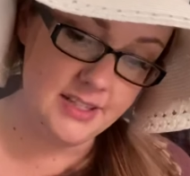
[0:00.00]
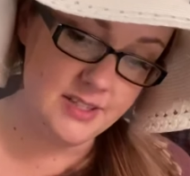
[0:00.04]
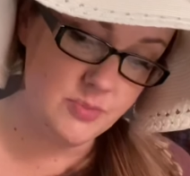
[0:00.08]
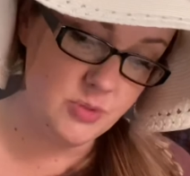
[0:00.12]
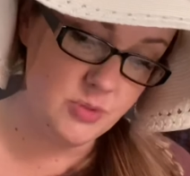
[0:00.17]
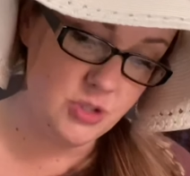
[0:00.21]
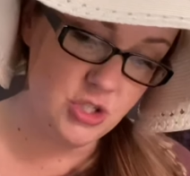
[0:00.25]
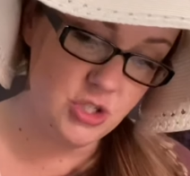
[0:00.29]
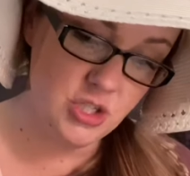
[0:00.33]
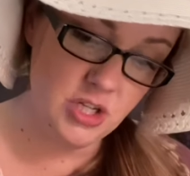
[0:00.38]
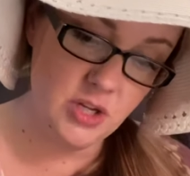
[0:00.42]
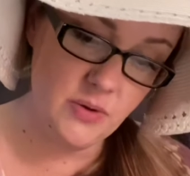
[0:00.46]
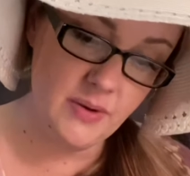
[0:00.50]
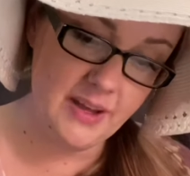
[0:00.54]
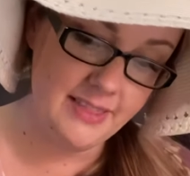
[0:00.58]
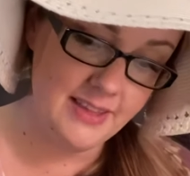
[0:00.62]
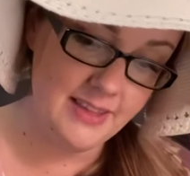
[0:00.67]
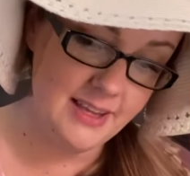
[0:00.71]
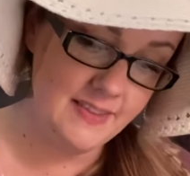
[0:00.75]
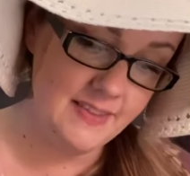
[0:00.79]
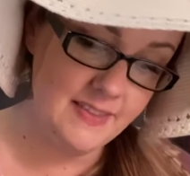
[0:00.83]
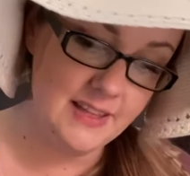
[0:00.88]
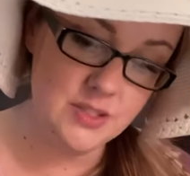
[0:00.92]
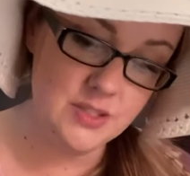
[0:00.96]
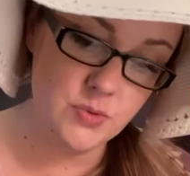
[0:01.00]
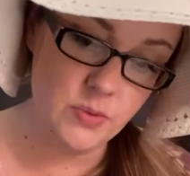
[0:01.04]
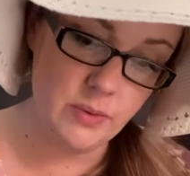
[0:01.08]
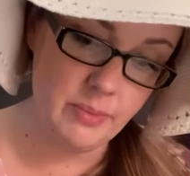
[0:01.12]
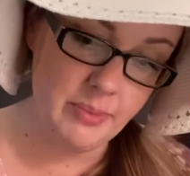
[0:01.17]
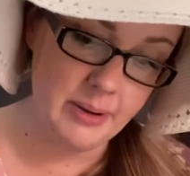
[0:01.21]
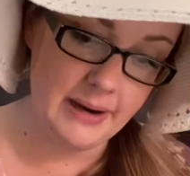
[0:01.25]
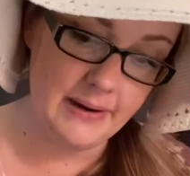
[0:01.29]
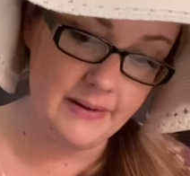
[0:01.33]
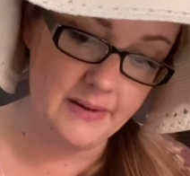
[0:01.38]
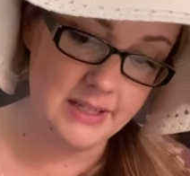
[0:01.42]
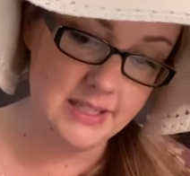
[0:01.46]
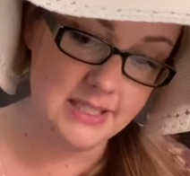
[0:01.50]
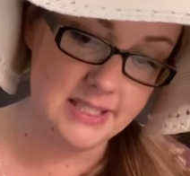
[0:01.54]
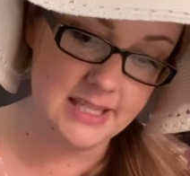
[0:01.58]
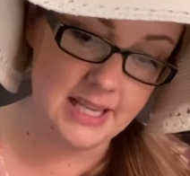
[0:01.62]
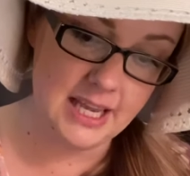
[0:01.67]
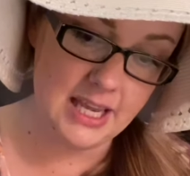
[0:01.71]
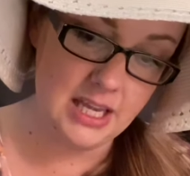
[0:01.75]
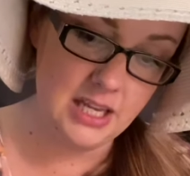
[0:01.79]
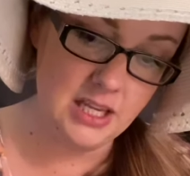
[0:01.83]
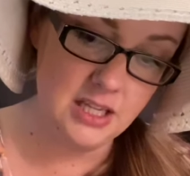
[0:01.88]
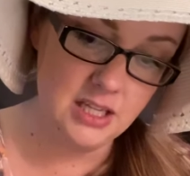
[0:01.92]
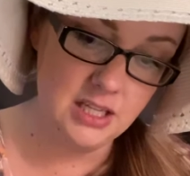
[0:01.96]
but you know, I think that's what pirates
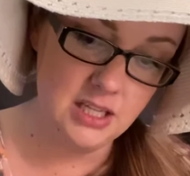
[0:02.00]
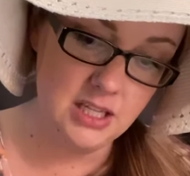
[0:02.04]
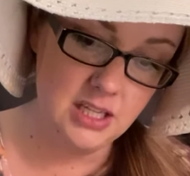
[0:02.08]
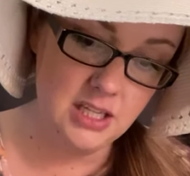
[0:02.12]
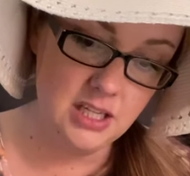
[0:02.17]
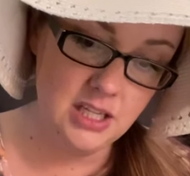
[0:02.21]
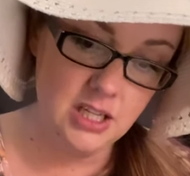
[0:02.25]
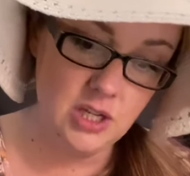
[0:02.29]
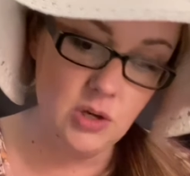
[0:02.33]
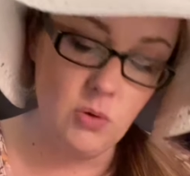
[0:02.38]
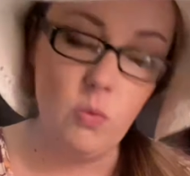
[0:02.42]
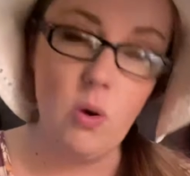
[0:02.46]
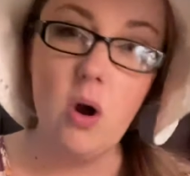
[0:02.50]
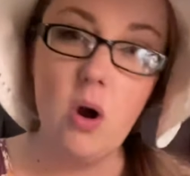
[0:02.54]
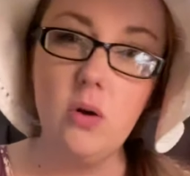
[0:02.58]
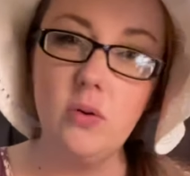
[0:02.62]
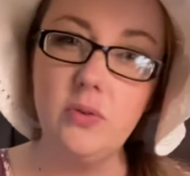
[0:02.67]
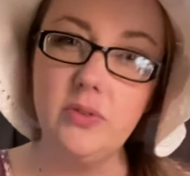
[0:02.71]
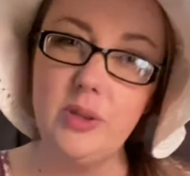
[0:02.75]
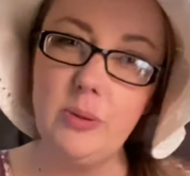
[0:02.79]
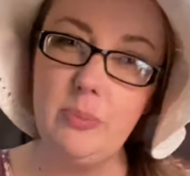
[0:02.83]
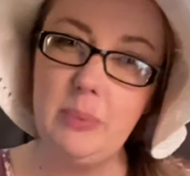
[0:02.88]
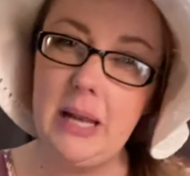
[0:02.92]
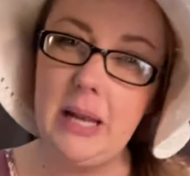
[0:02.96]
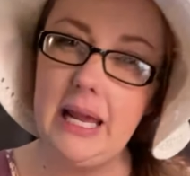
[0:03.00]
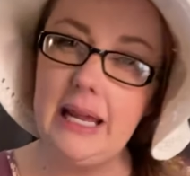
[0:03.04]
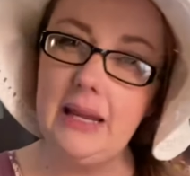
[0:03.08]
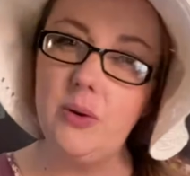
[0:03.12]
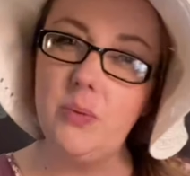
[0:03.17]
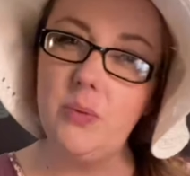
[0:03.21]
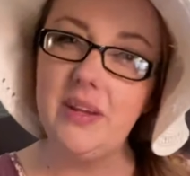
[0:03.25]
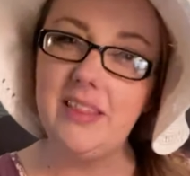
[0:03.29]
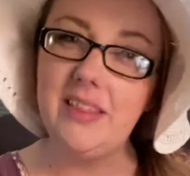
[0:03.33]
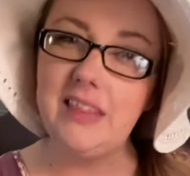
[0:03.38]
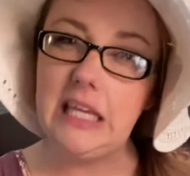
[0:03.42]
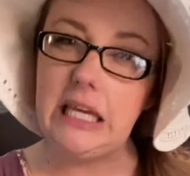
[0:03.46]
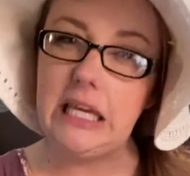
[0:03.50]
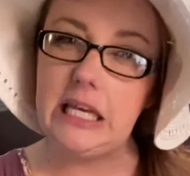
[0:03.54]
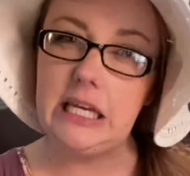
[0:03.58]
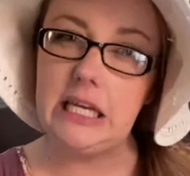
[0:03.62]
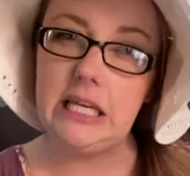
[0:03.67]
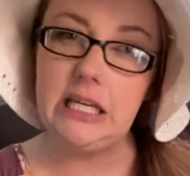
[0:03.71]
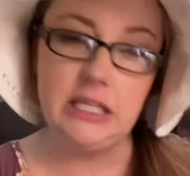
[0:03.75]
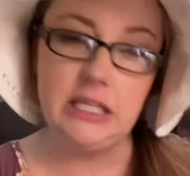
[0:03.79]
say. Walk the plank with ye.